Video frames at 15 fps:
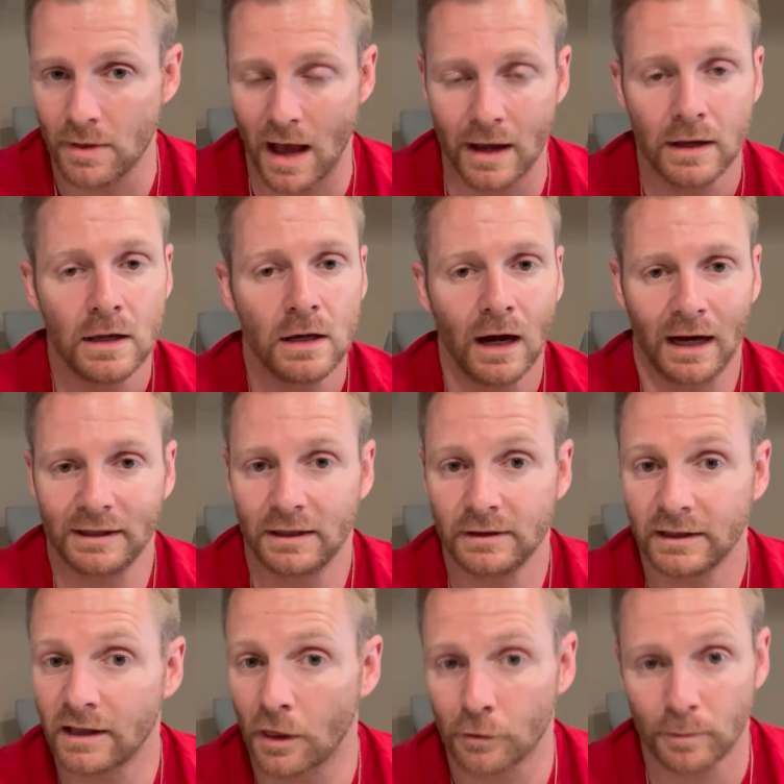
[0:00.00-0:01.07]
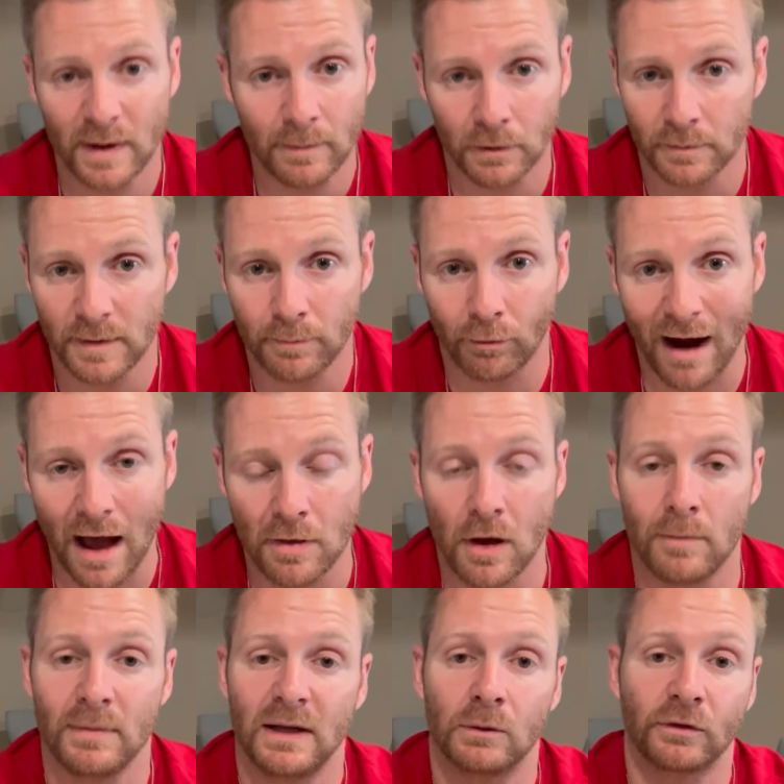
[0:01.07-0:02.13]
Not I didn't need other people to be proud
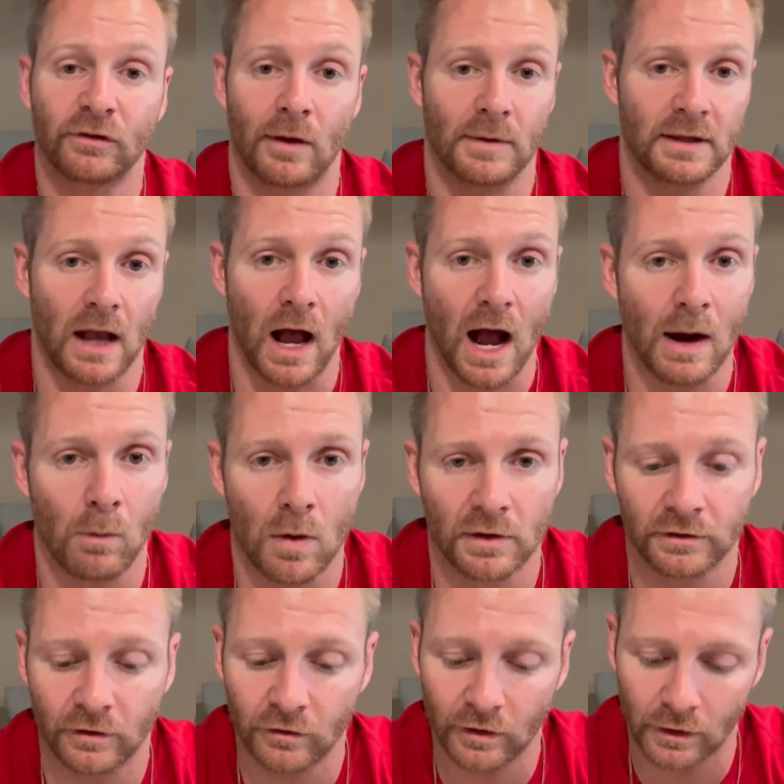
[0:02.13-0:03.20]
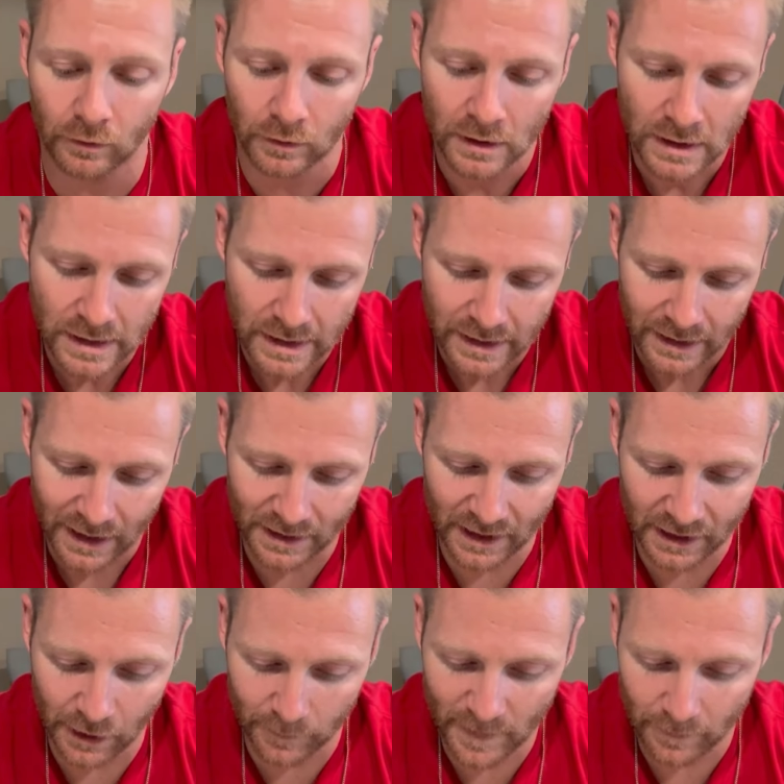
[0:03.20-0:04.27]
of me. It was something that I wanted to do. And I
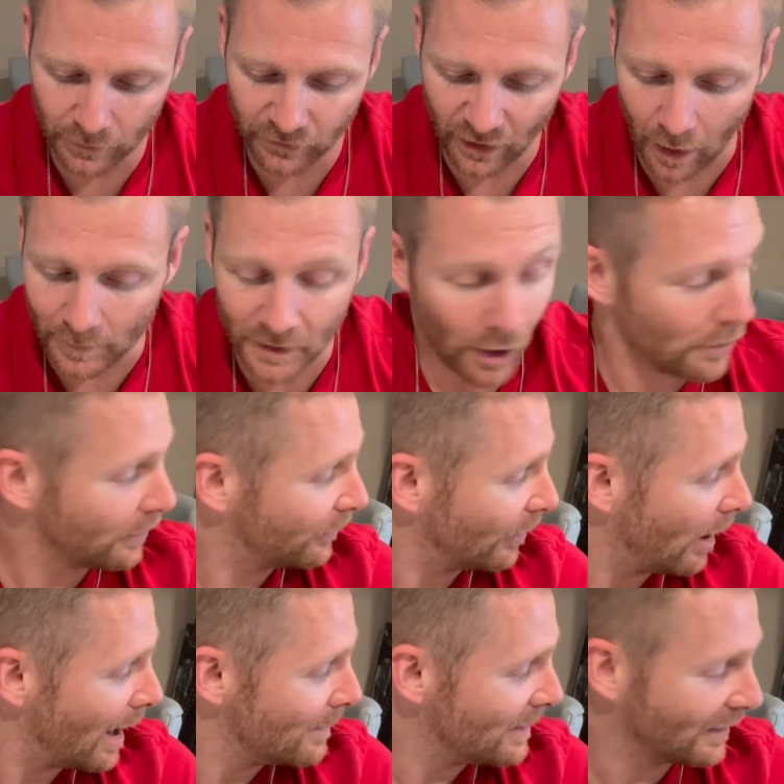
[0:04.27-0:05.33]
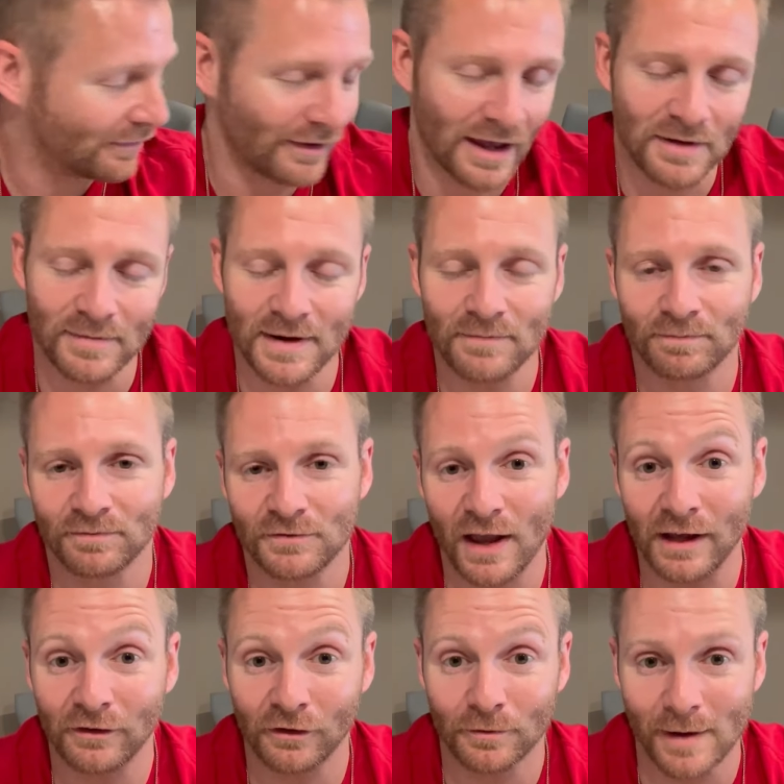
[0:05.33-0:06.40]
hear people tell me all the time, they say to me,
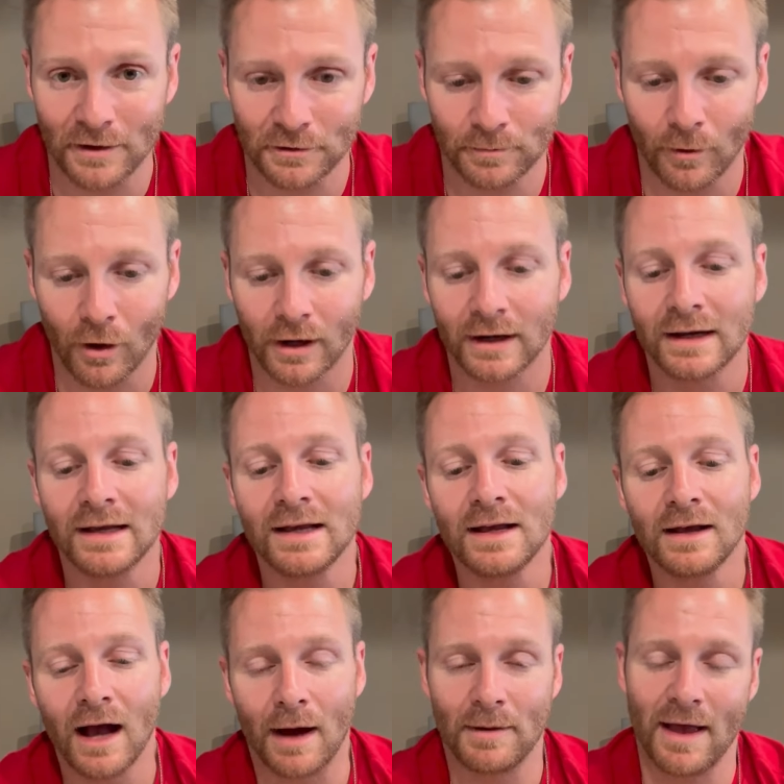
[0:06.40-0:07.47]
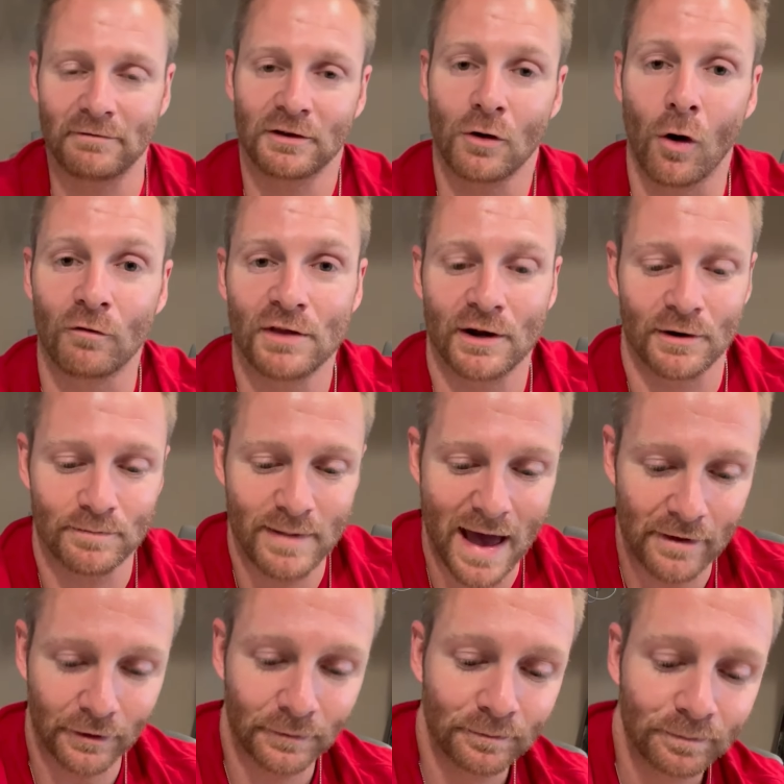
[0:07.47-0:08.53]
Daisy's about to bark. I'm gonna have to go over there and
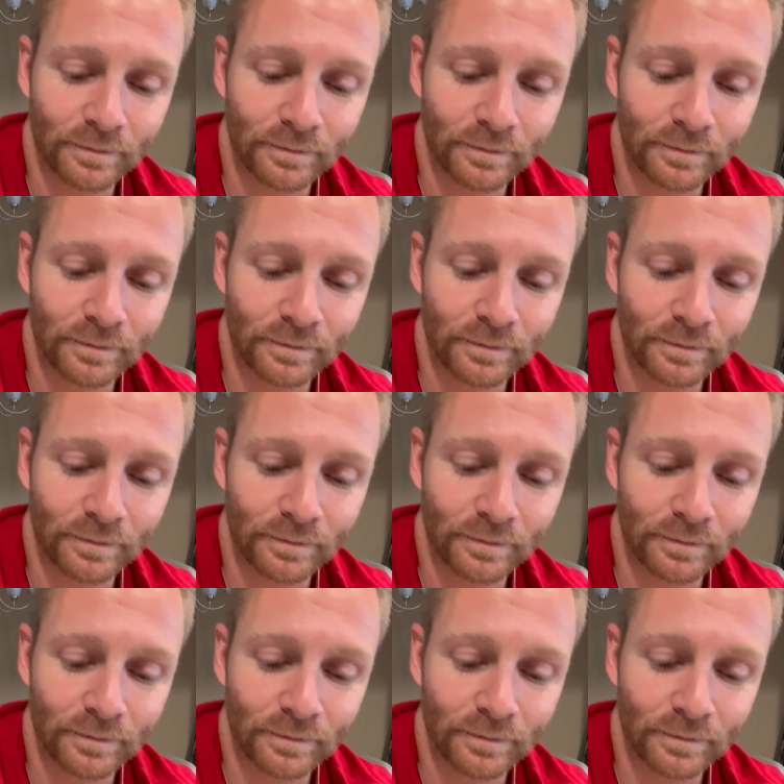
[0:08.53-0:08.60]
pet her.